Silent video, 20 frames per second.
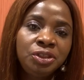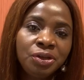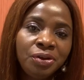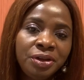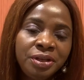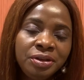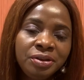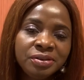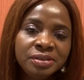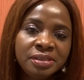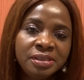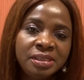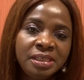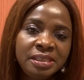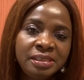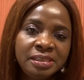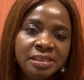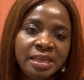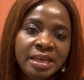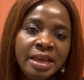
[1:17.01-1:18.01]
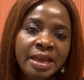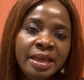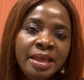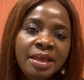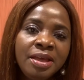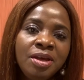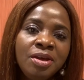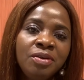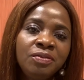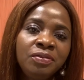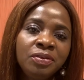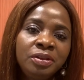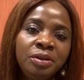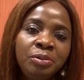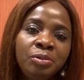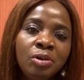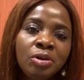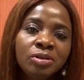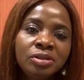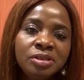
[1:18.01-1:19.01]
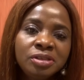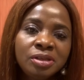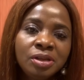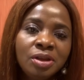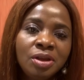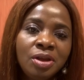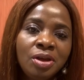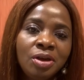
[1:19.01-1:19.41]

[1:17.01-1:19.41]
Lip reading: Join us this year for the ROTH